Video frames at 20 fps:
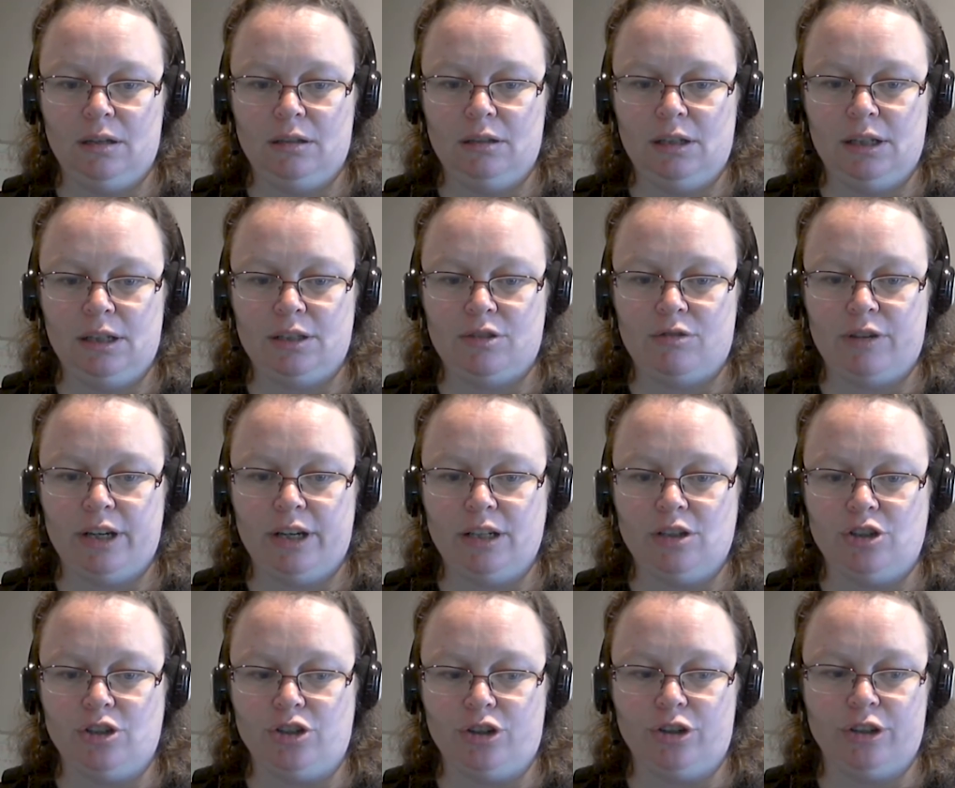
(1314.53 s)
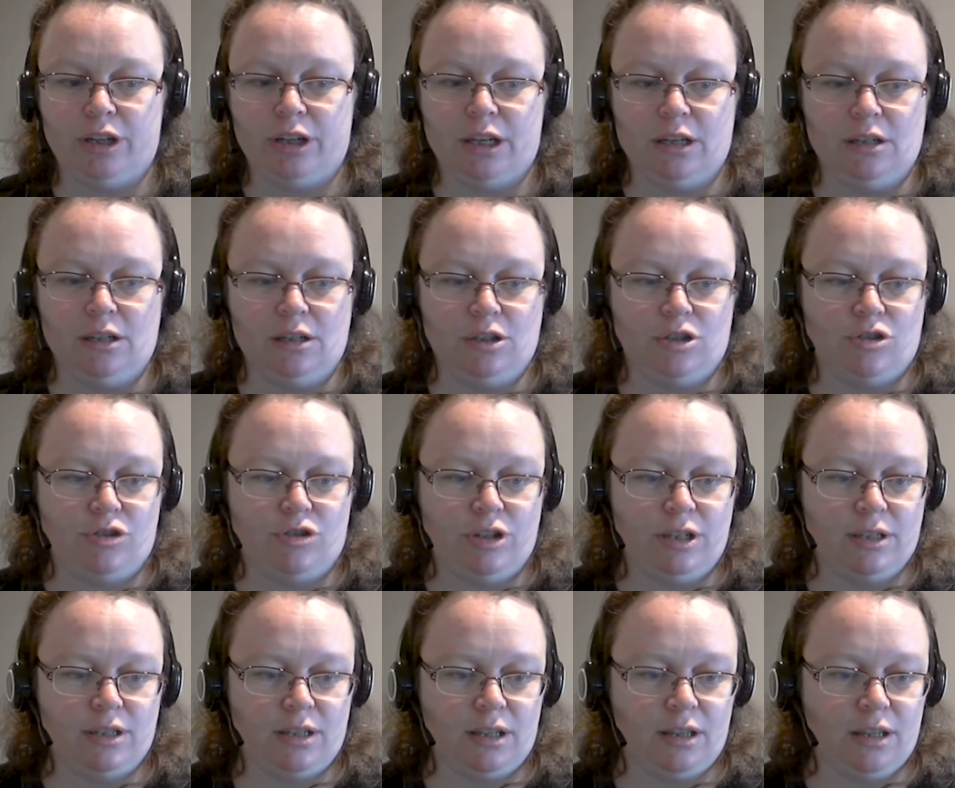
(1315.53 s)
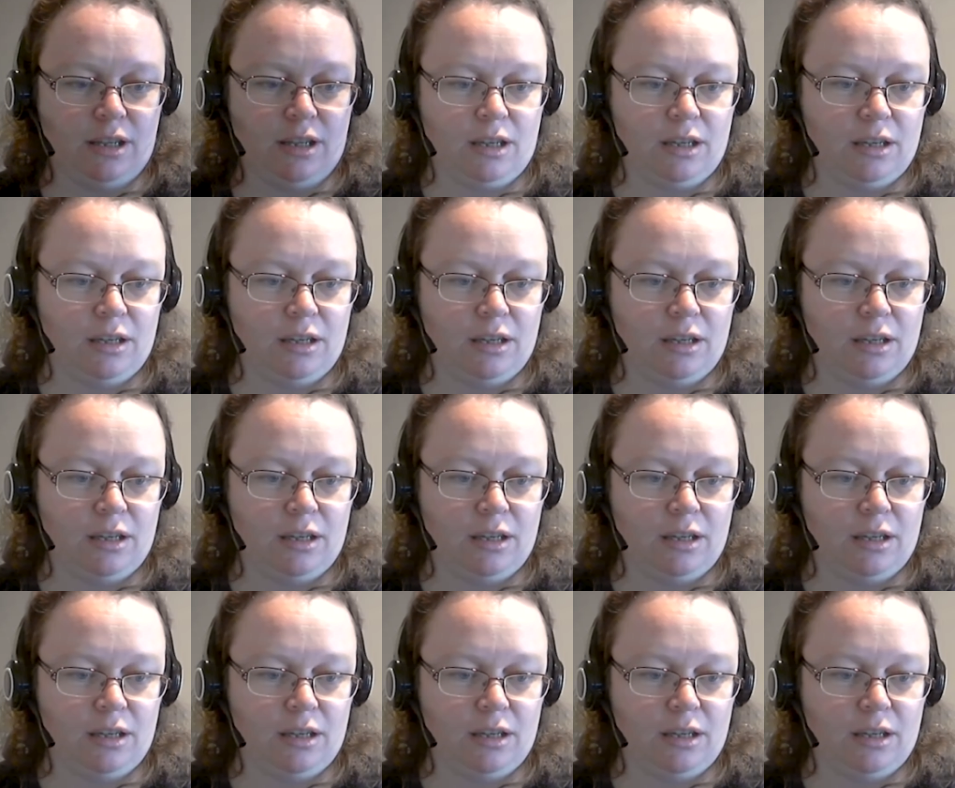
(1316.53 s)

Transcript: Let's raid Dernk Industries, I think.